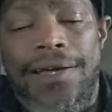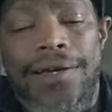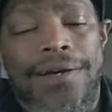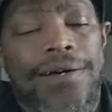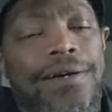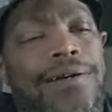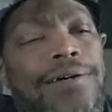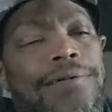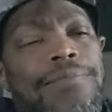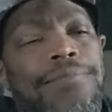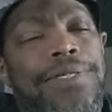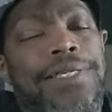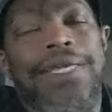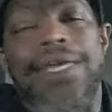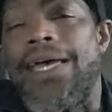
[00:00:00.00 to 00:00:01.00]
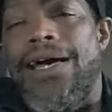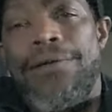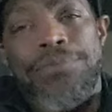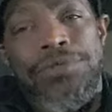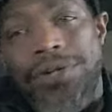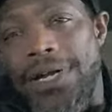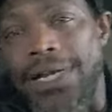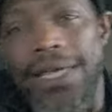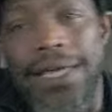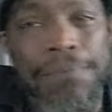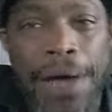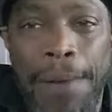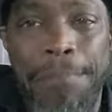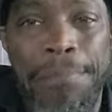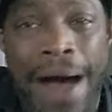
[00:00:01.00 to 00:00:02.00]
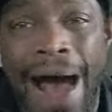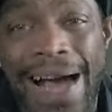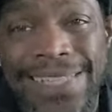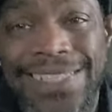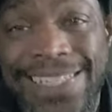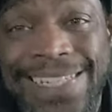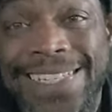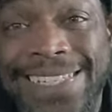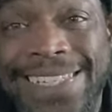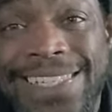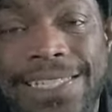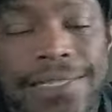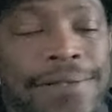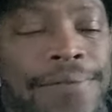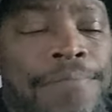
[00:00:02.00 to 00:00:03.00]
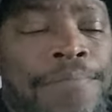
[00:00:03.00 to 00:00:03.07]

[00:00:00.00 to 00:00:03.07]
Um, yeah, I'm trying to get my boxes